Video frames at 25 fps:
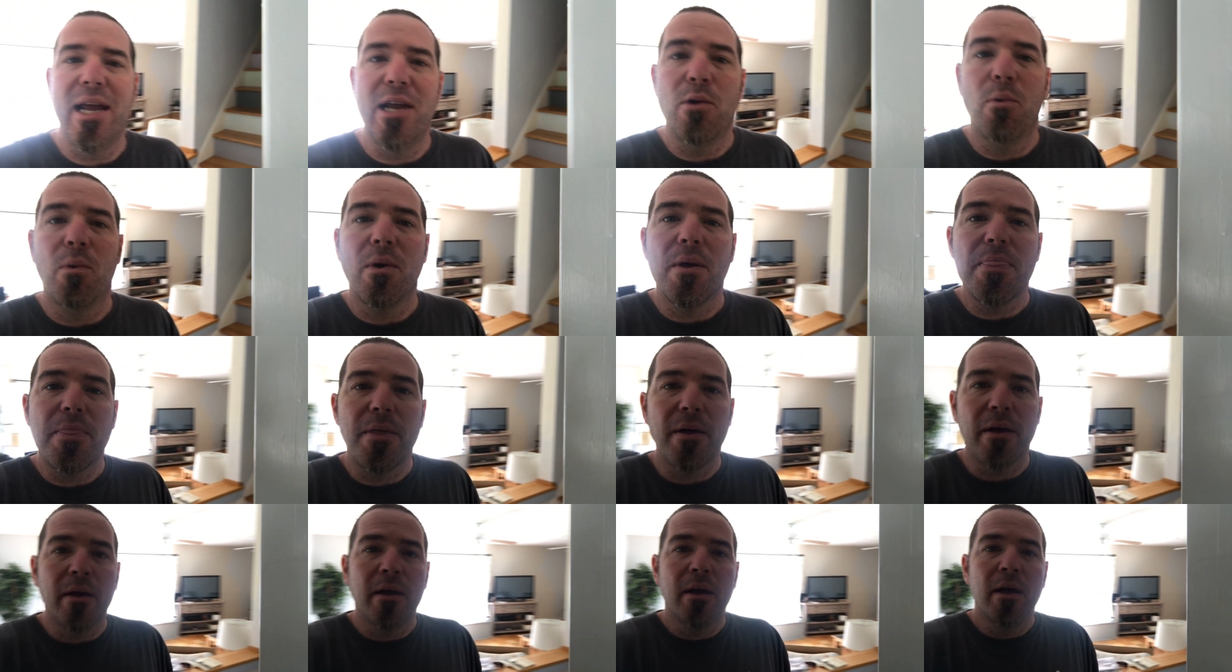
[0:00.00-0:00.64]
you
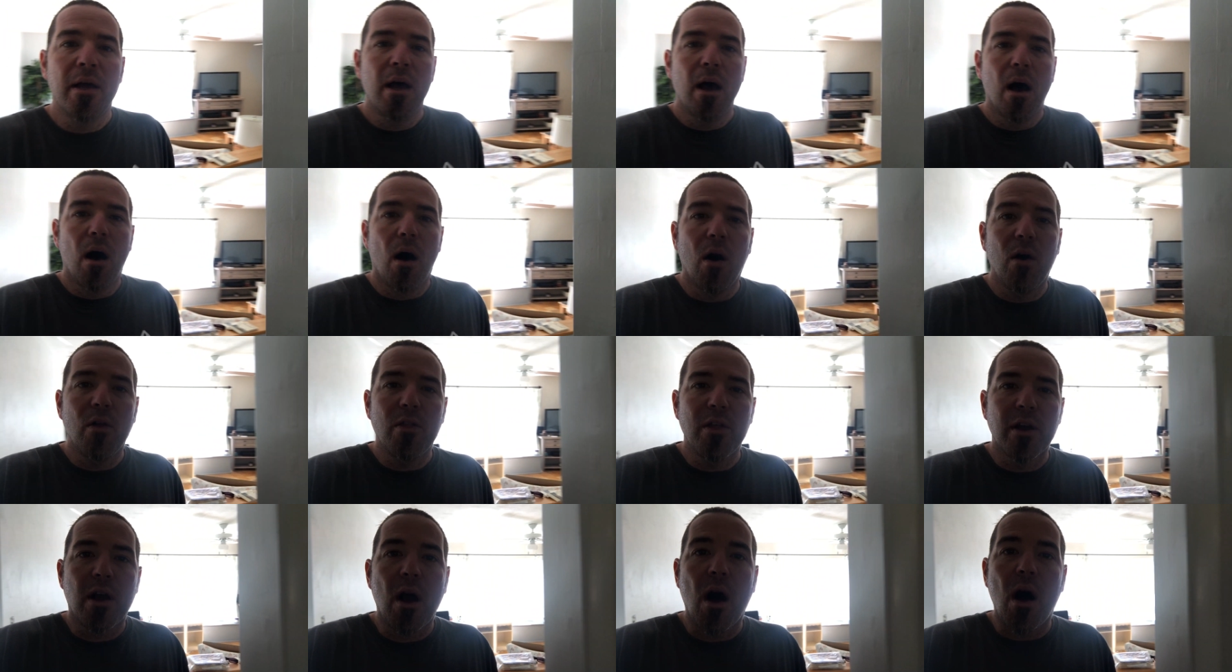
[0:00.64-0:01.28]
want the
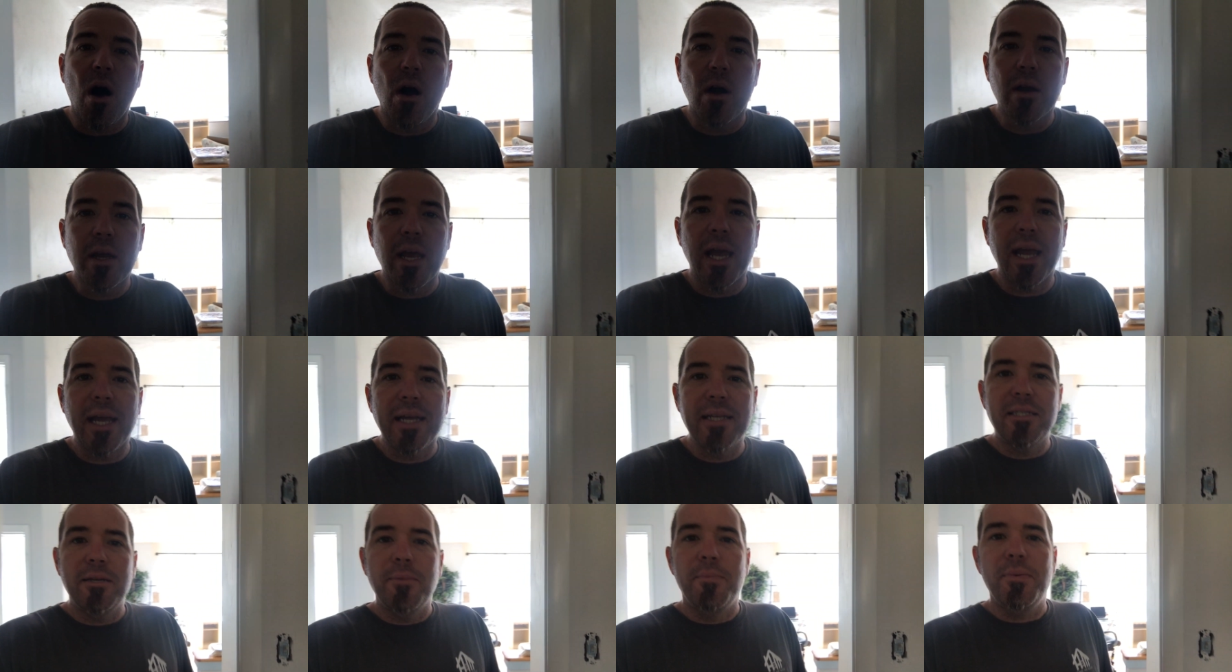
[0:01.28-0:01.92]
all the
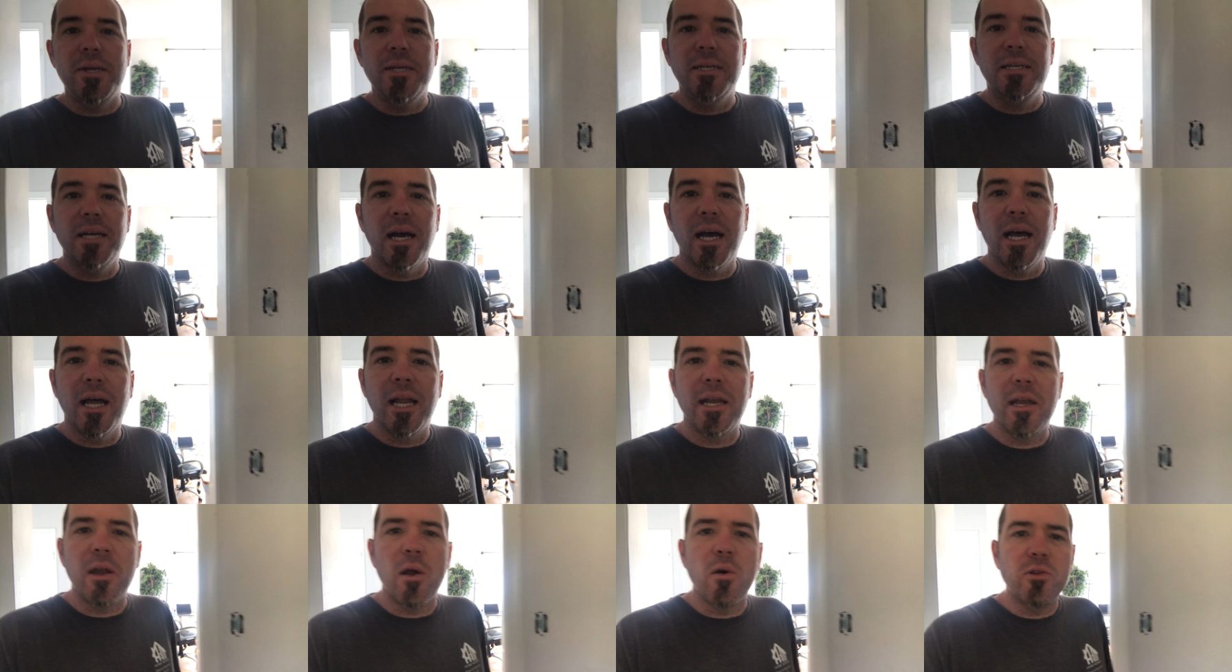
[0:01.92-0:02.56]
caulking to be
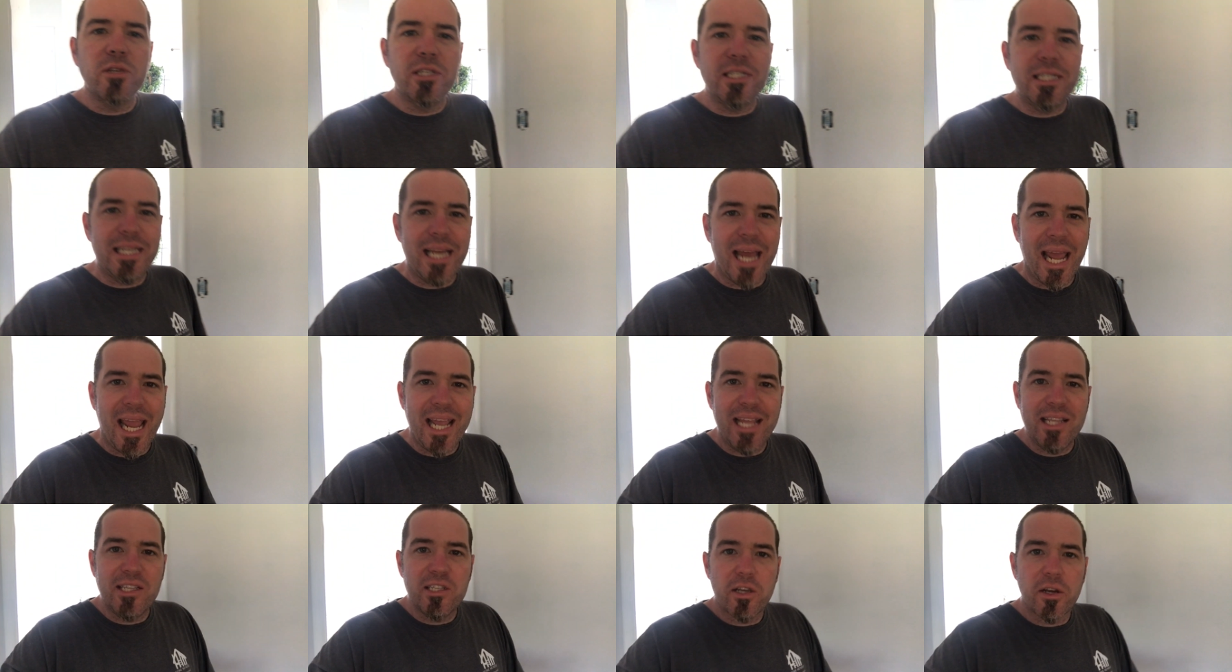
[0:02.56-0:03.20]
done, no
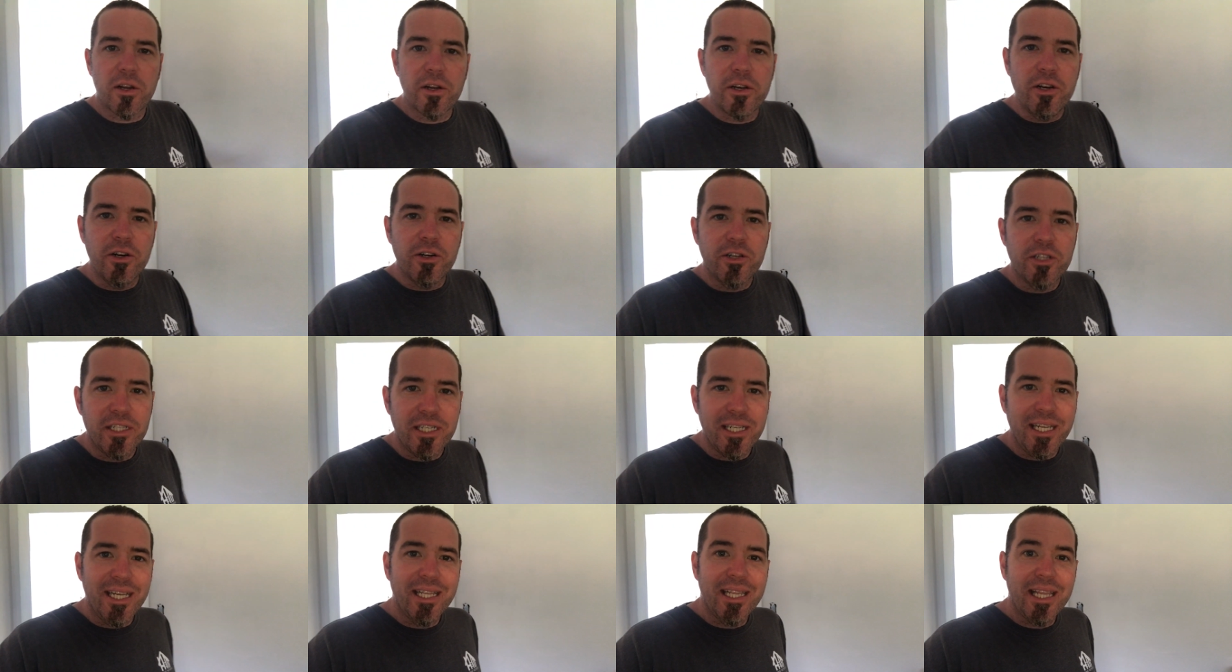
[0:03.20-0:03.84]
stains on your
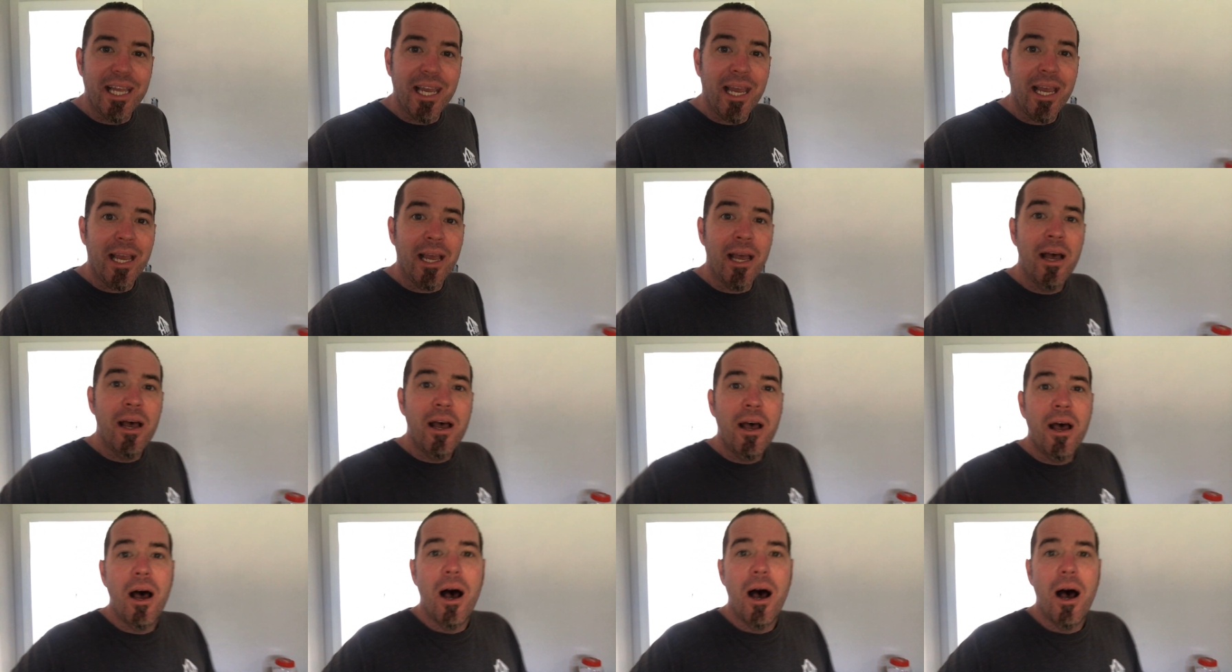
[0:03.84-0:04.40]
ceiling,